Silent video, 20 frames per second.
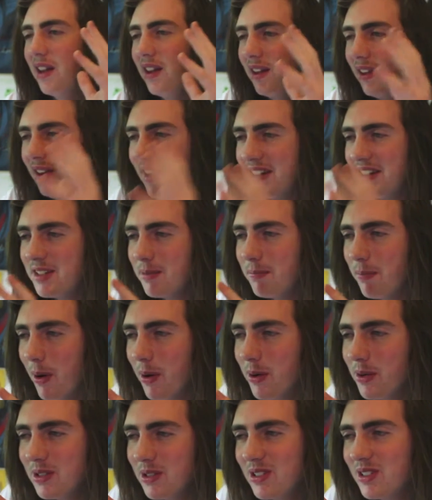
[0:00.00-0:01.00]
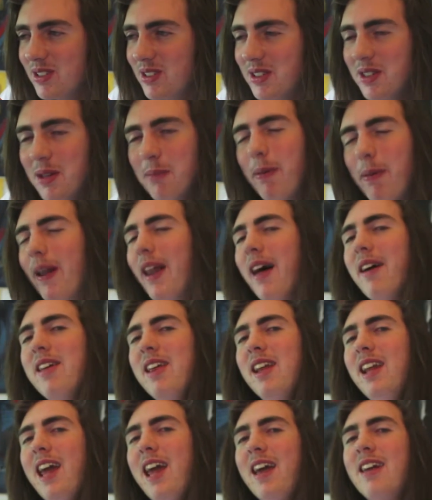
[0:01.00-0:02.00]
Let's suppose you pull out
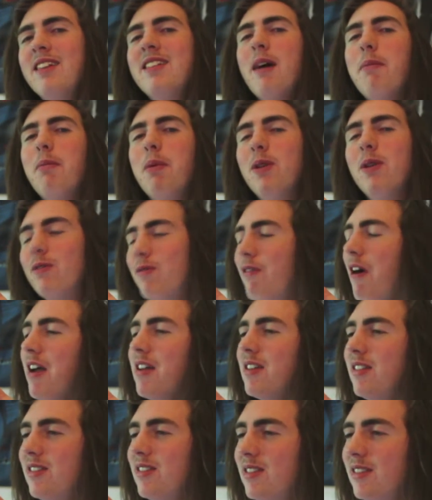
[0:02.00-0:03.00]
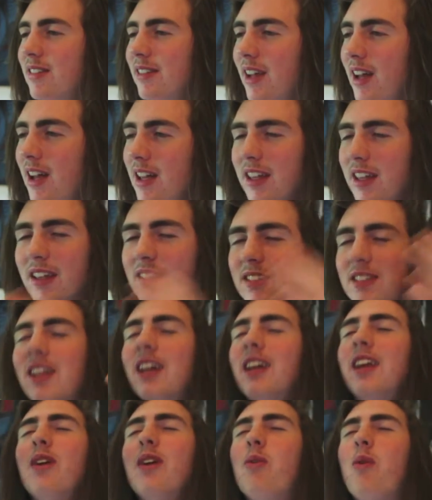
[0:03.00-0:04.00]
your latest Apple device, you
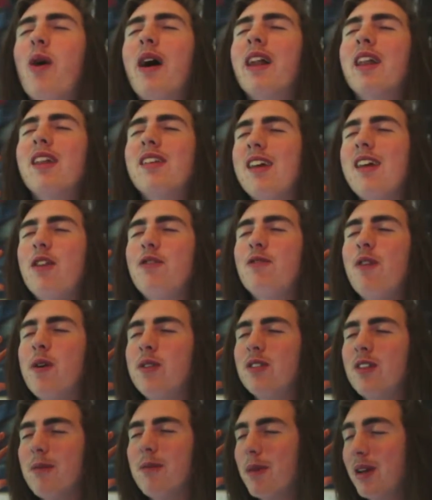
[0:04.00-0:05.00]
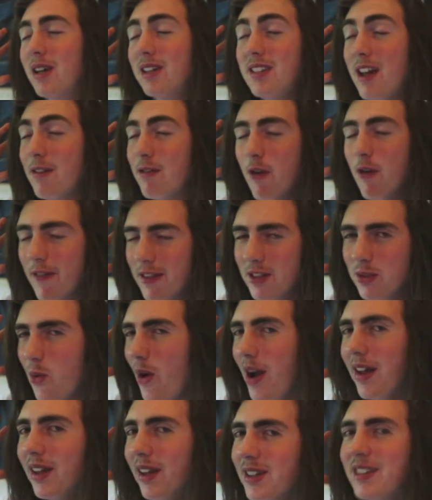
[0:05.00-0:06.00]
stick your wireless headphones on because everything's
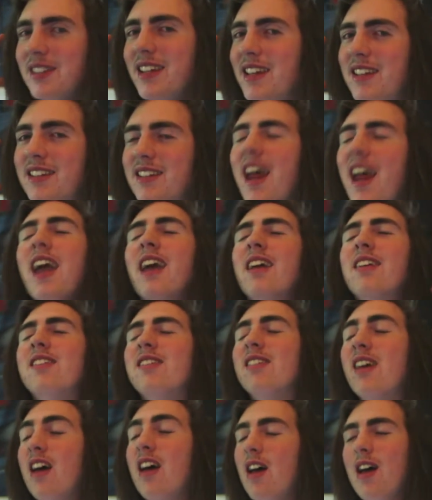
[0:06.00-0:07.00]
wireless these days.